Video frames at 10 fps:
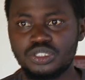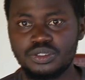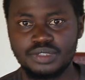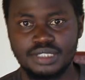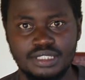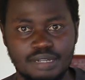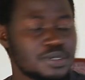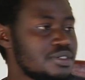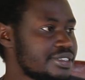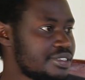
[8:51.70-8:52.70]
used
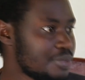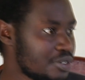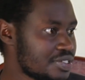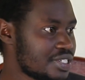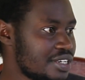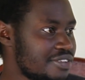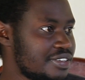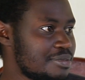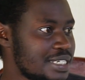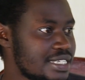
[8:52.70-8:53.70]
among small-scale
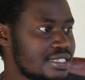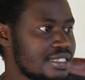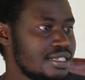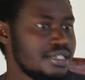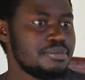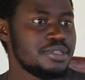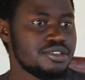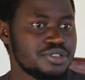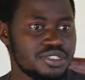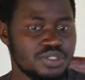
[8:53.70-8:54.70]
farmers,
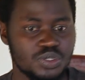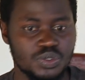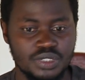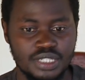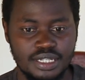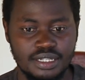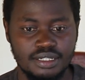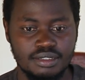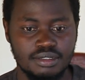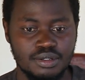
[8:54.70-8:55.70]
mainly due to the
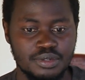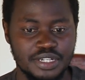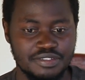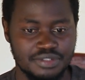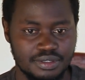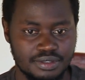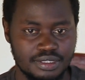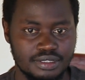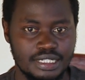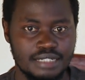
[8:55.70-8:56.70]
low level
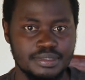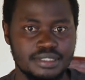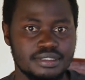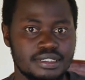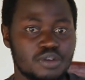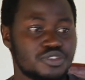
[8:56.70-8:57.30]
of